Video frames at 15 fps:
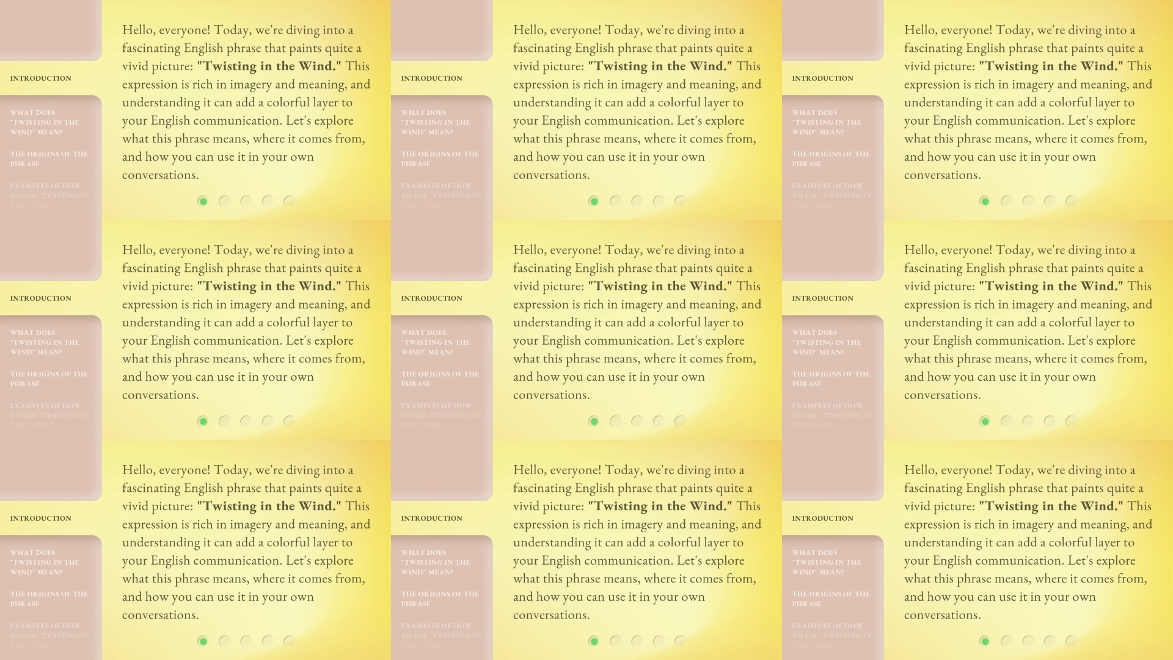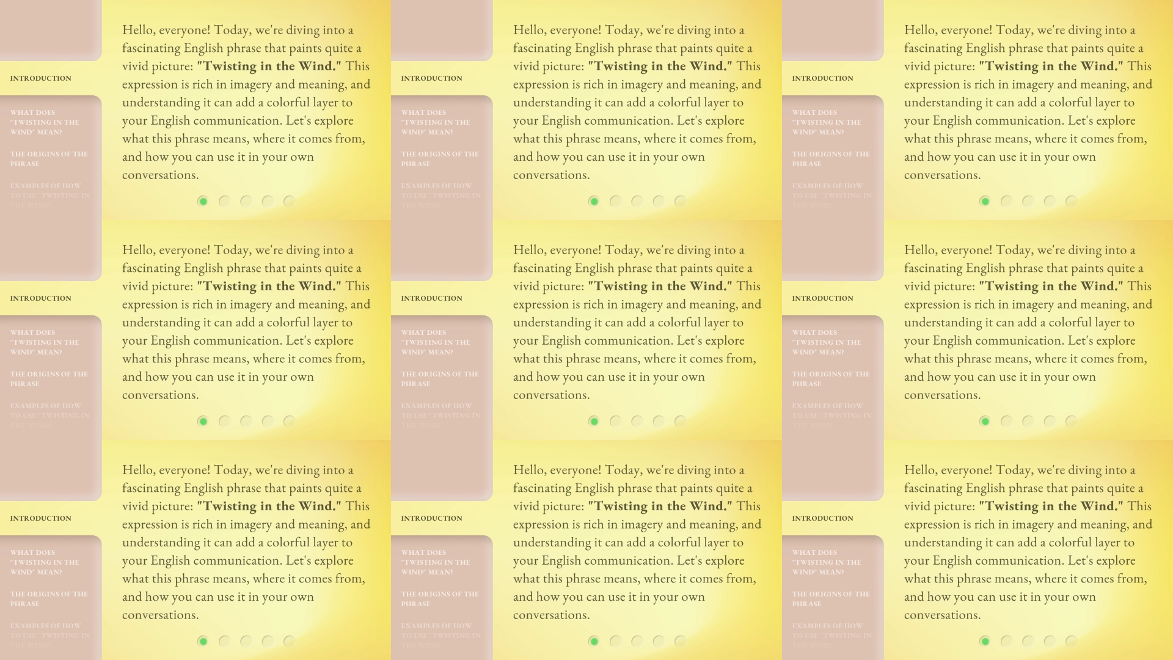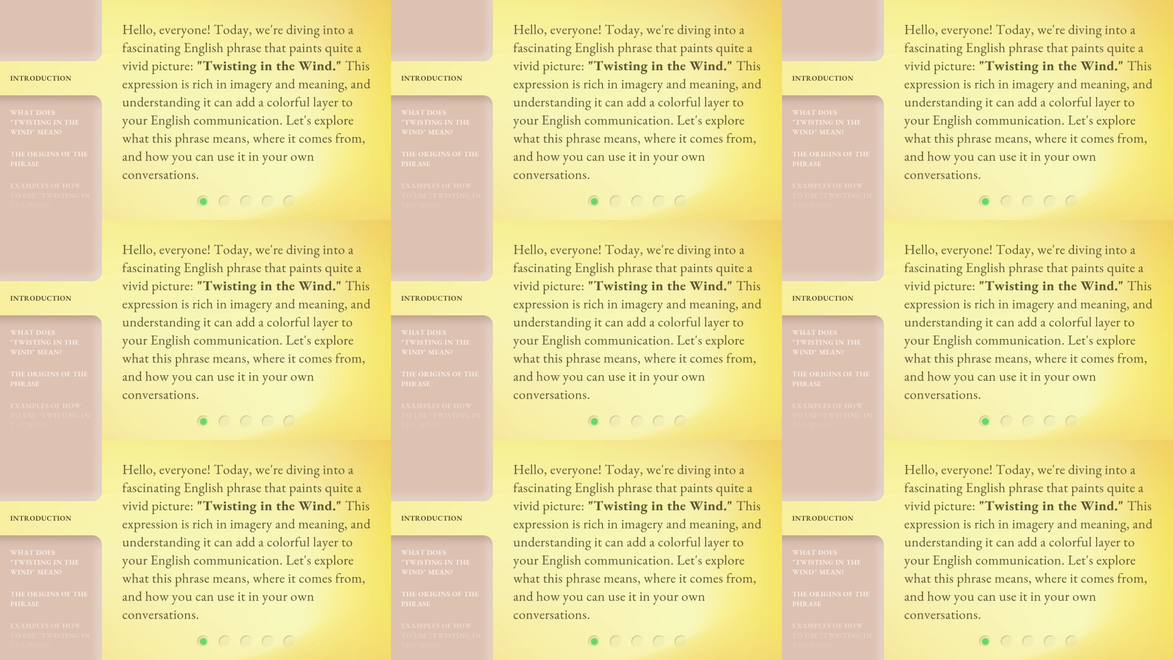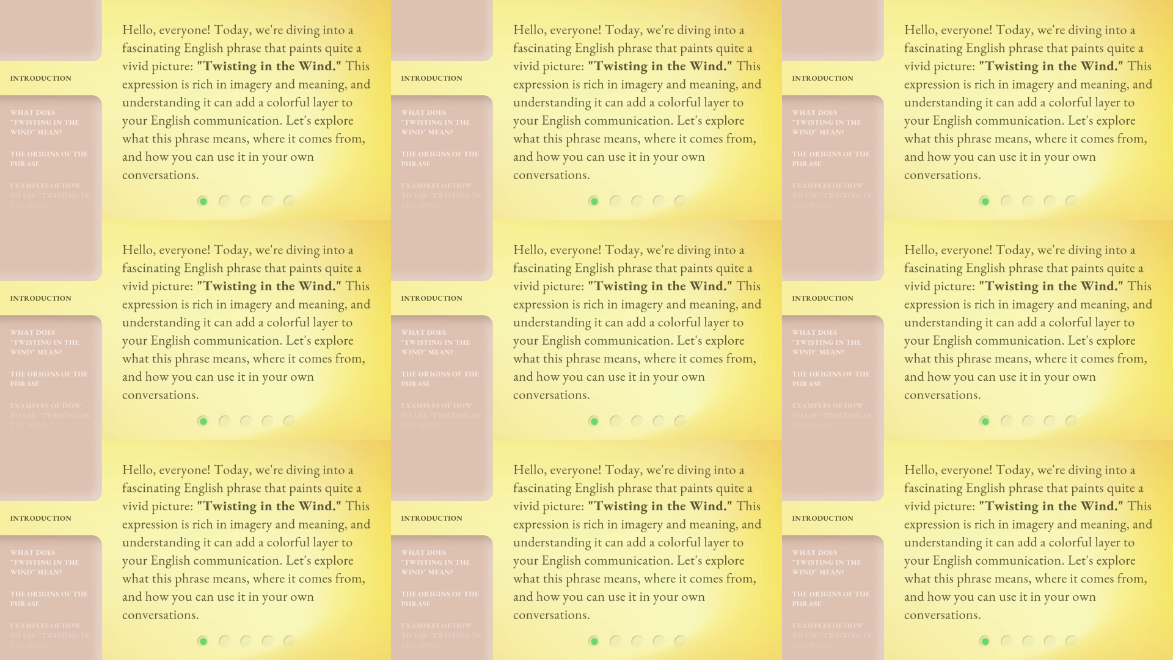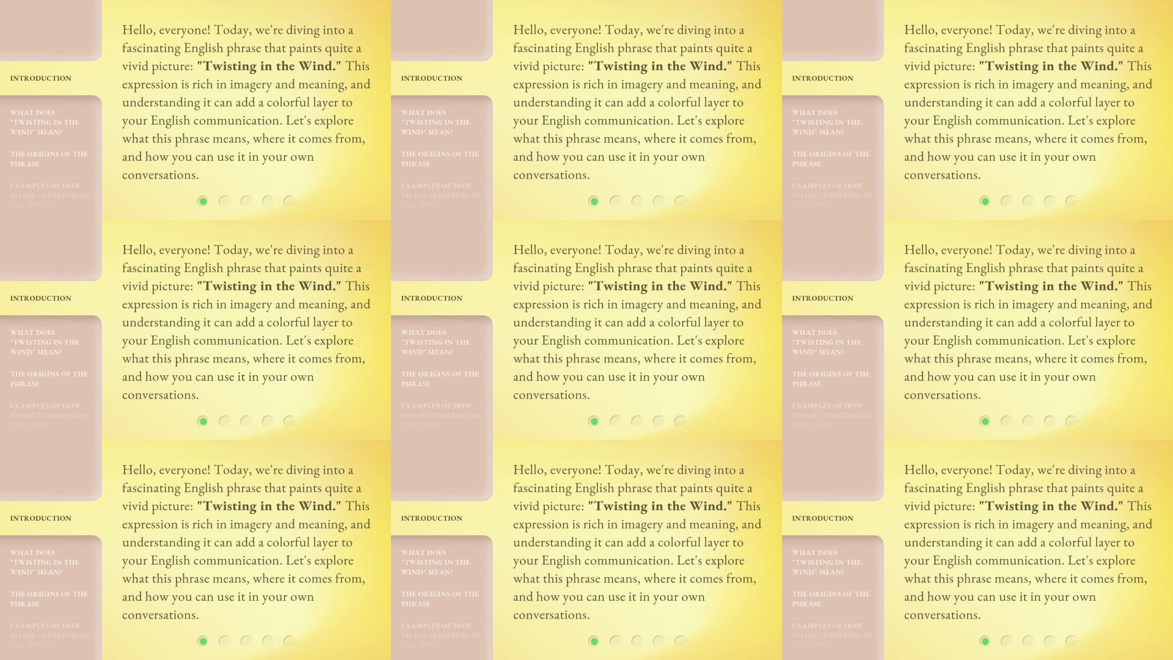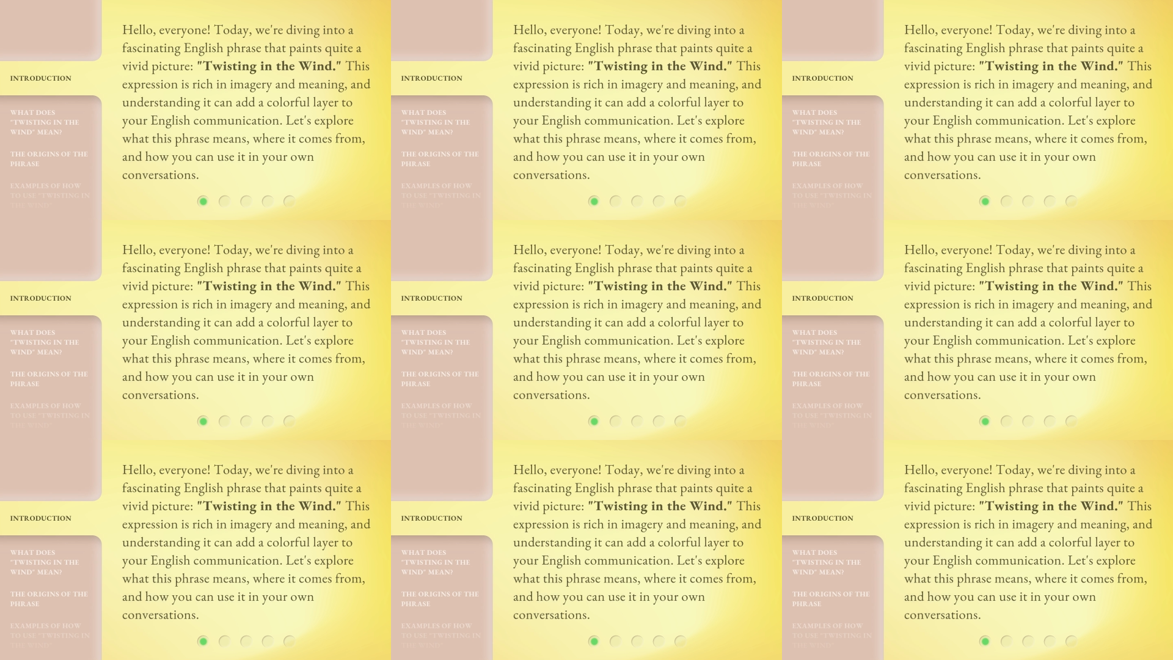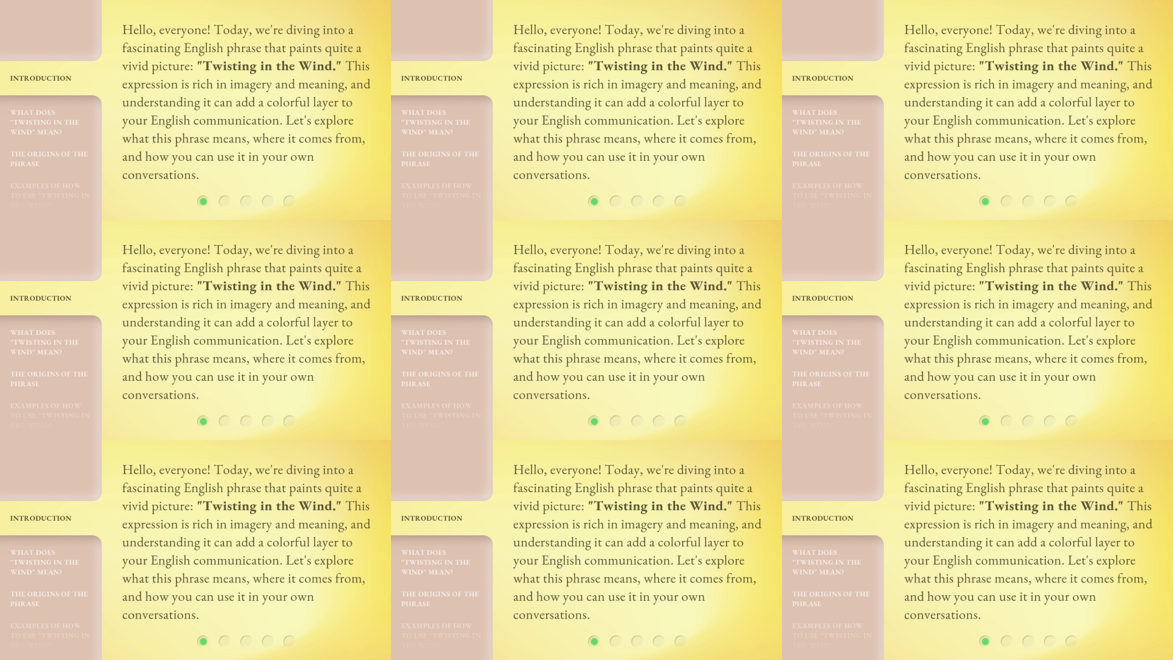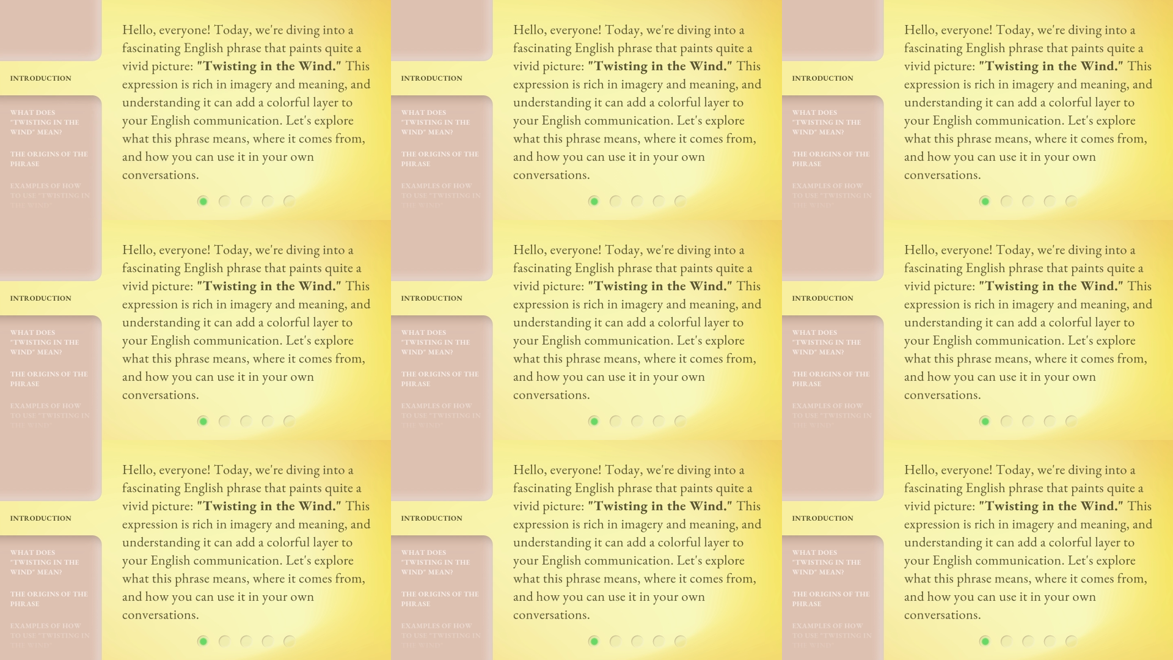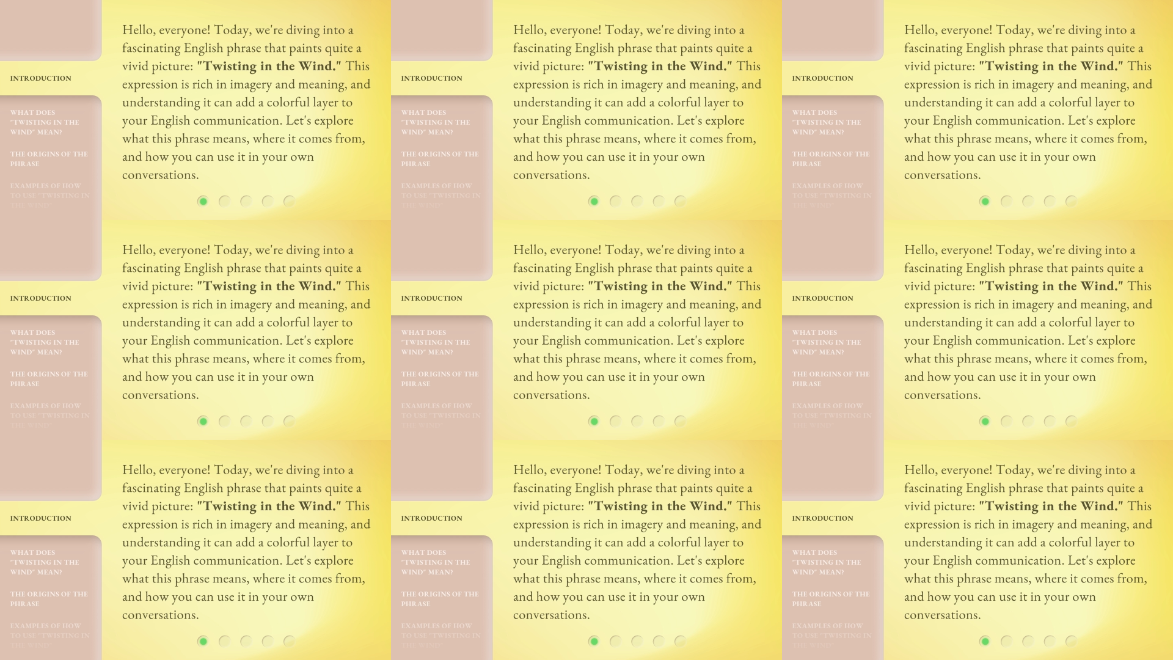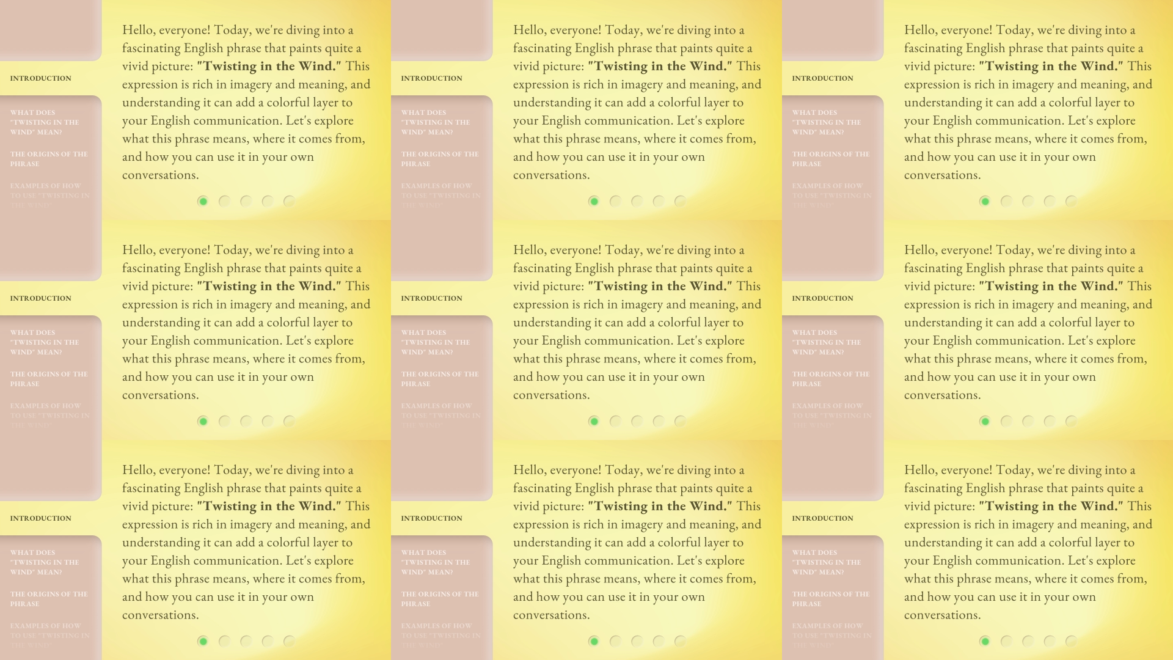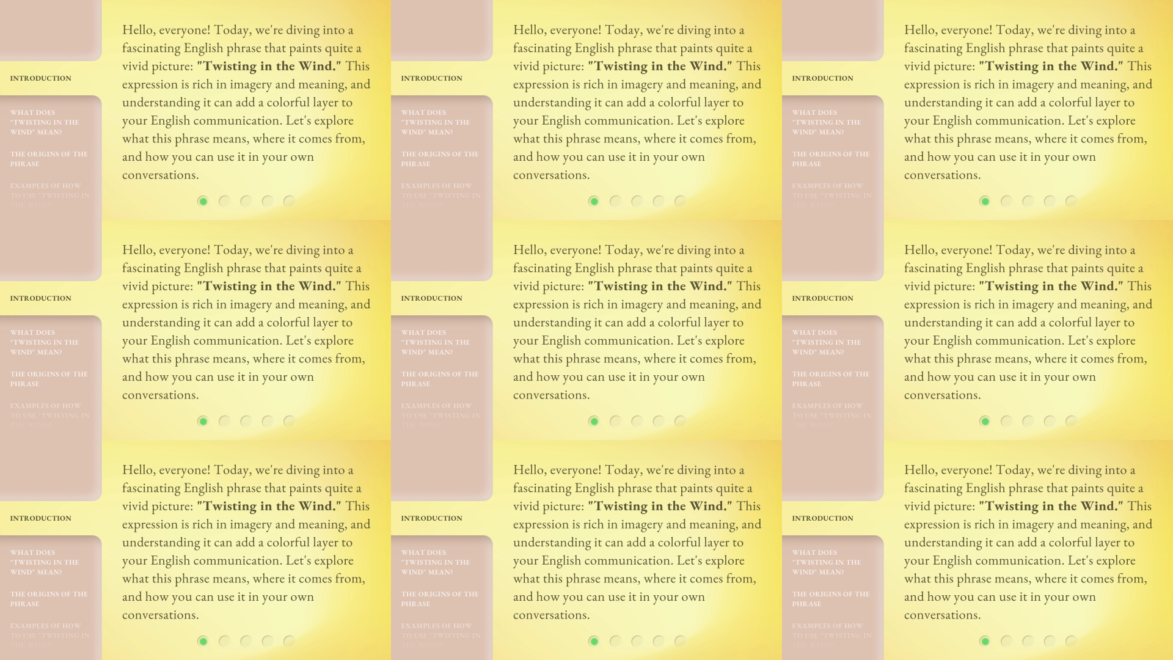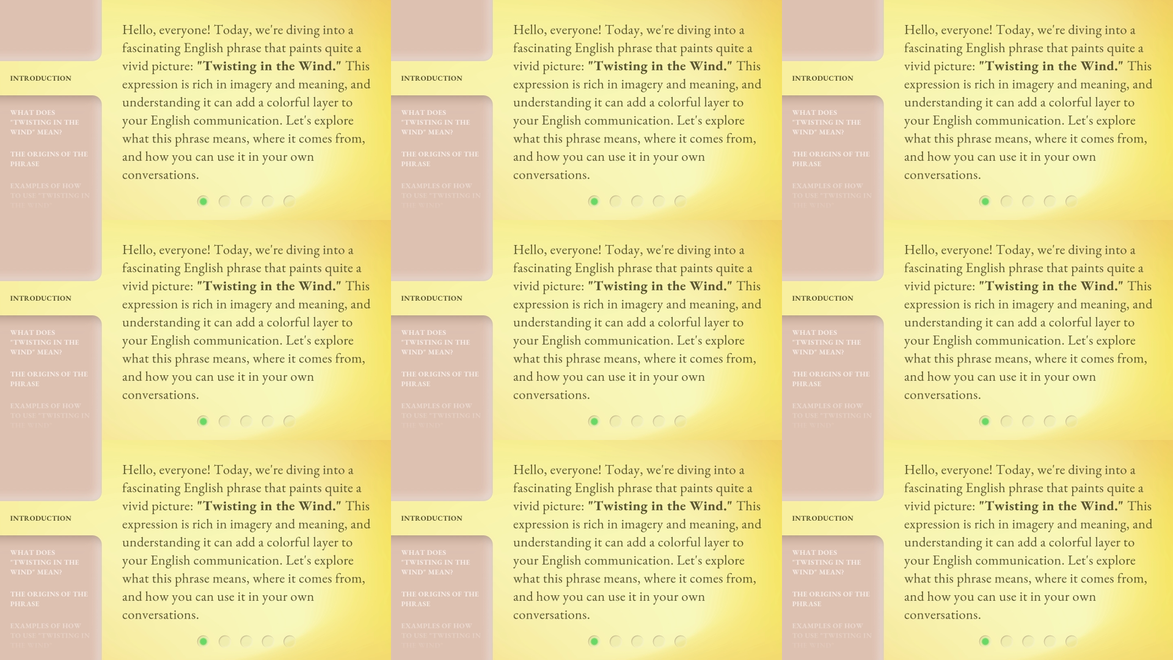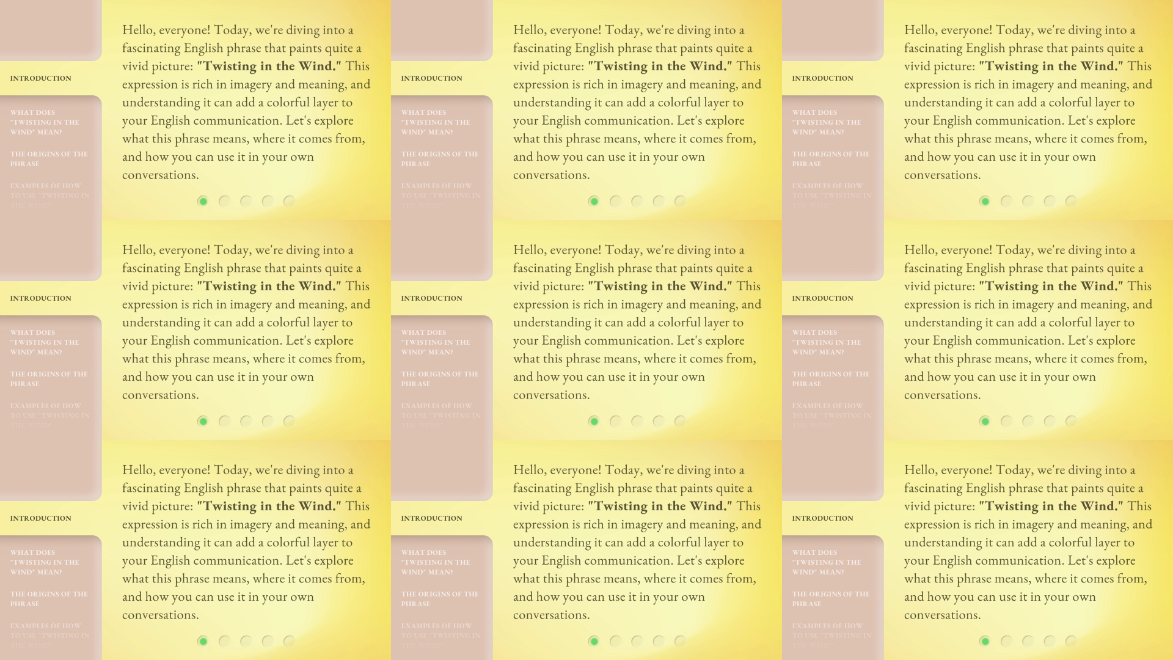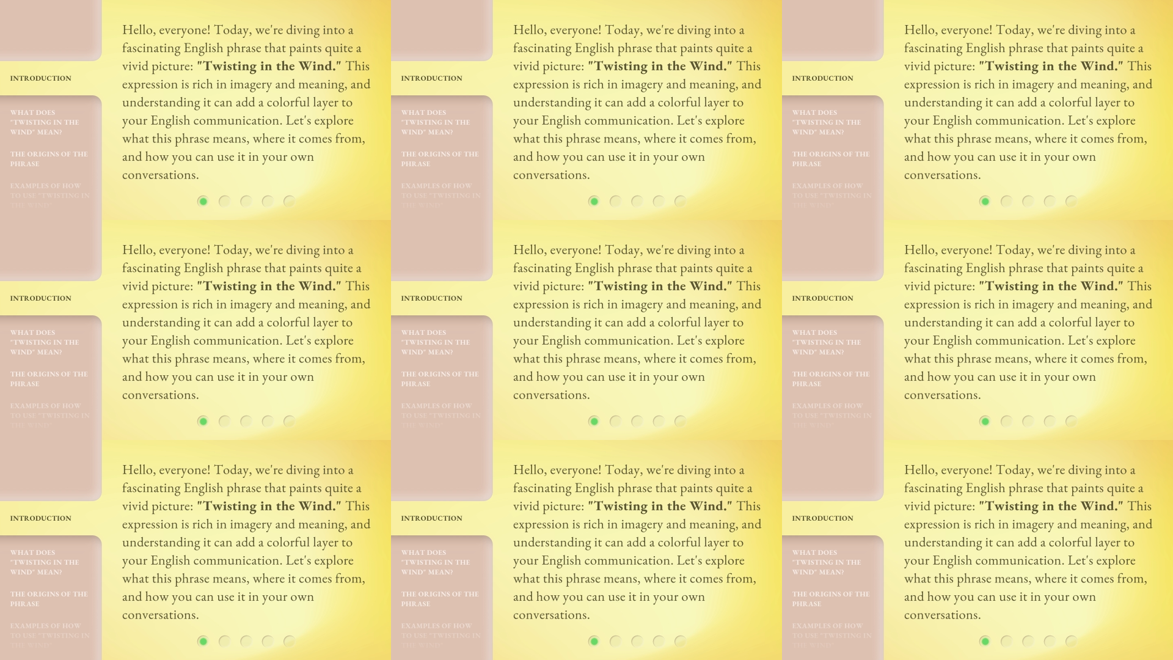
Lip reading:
[unreadable: no face in view]